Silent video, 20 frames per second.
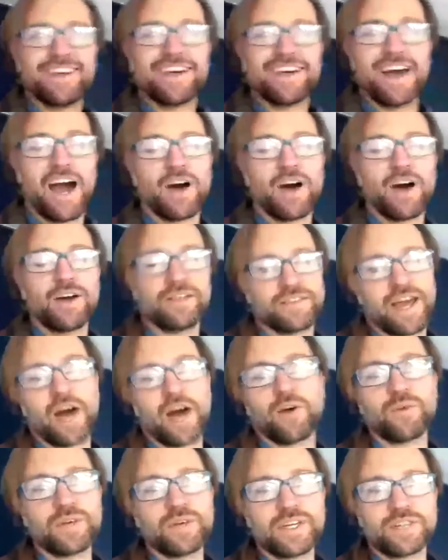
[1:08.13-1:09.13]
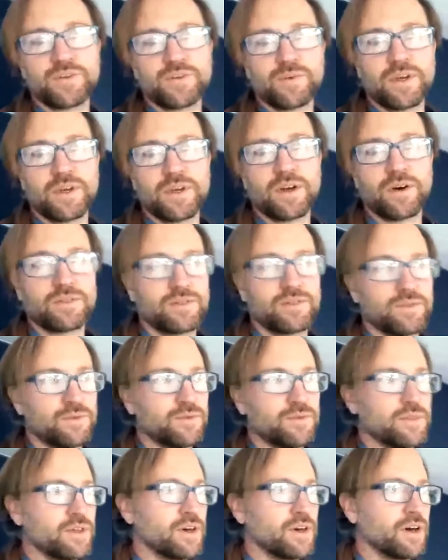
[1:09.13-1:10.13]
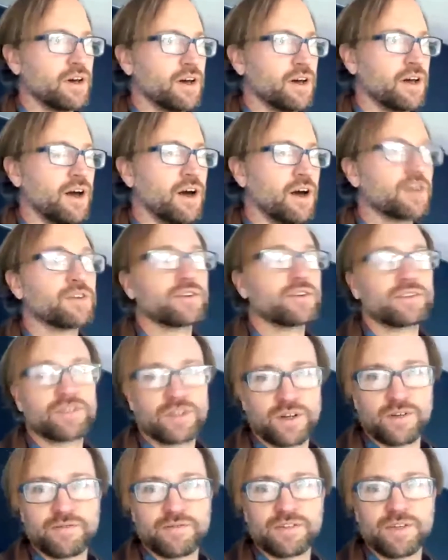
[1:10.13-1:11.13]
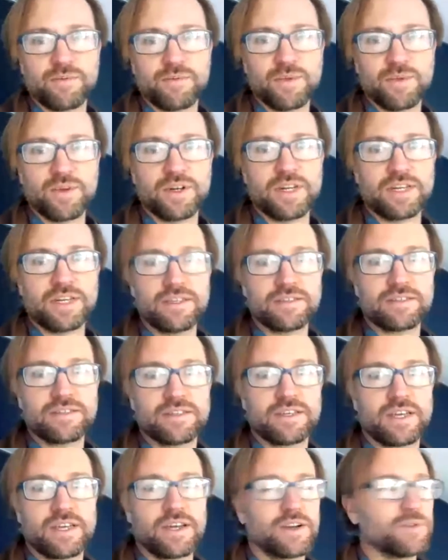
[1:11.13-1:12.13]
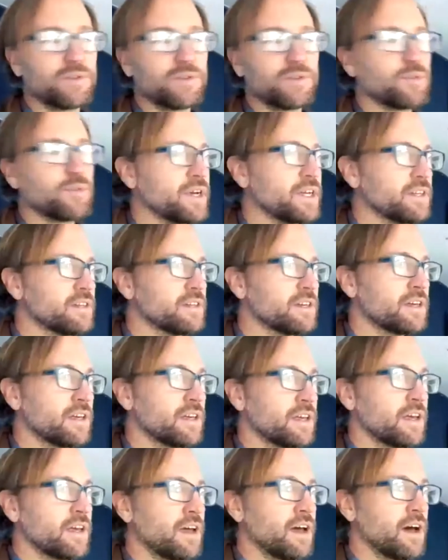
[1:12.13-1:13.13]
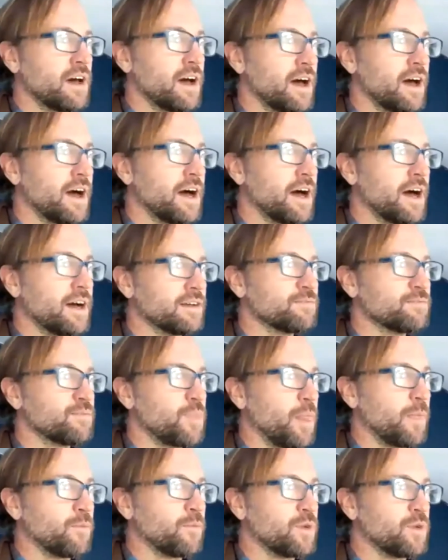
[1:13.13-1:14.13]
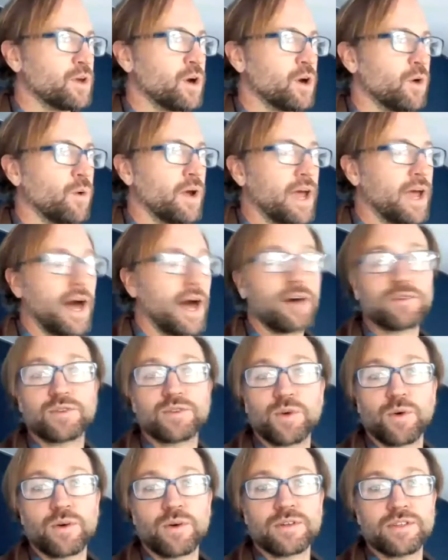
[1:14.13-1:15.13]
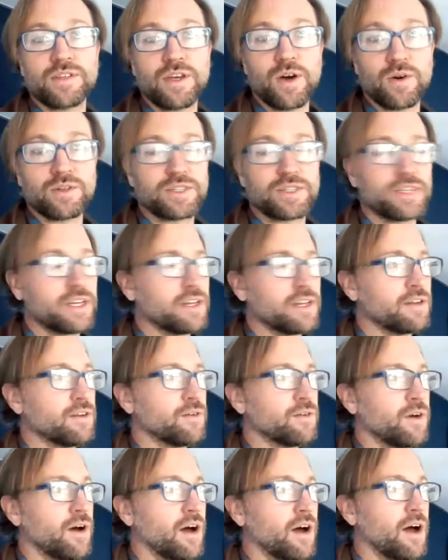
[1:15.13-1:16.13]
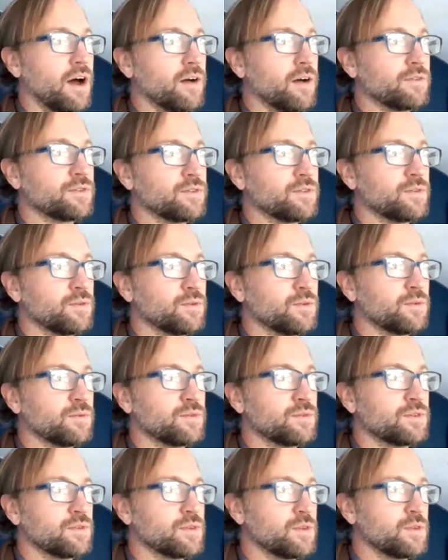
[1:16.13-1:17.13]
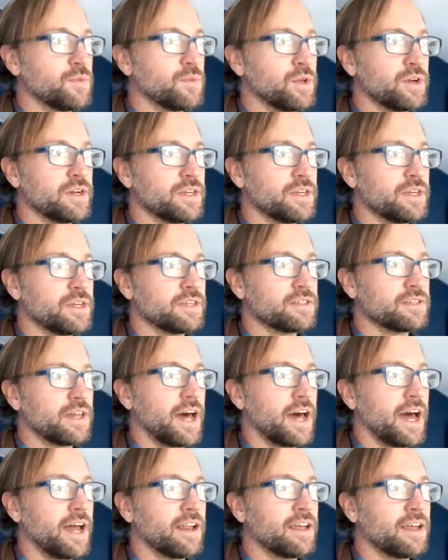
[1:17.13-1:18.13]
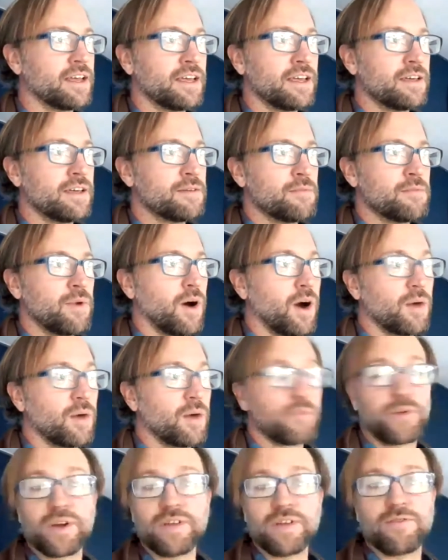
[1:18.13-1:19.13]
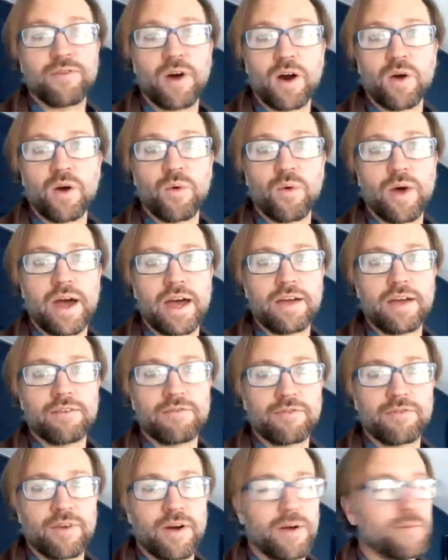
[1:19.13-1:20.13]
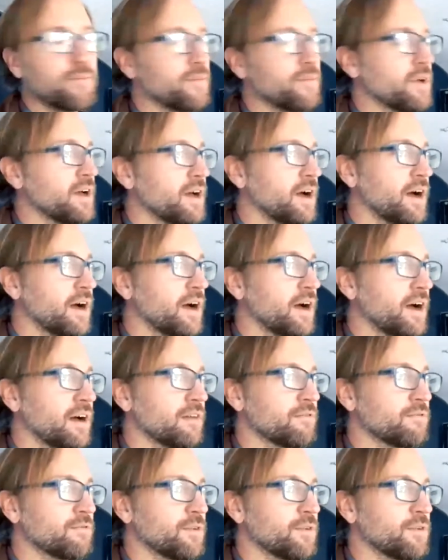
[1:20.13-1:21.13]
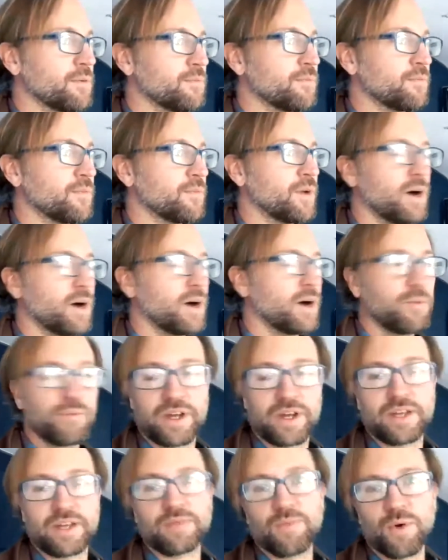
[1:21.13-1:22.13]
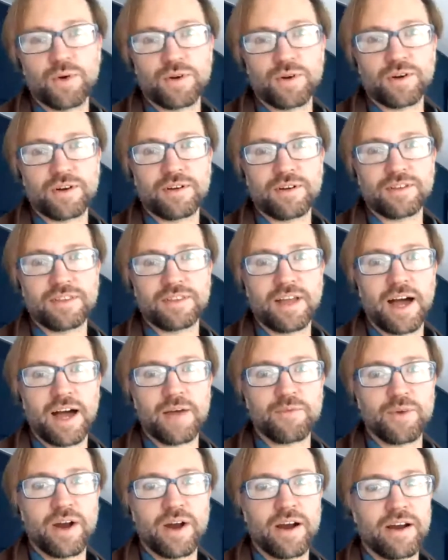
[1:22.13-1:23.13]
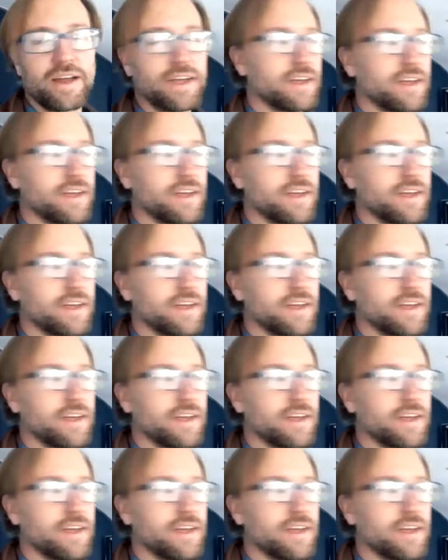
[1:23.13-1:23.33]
it's outreach. We go to the underserved communities here in Marin. We go way out towards the ocean to communities that are pretty far away from a brick and mortar library,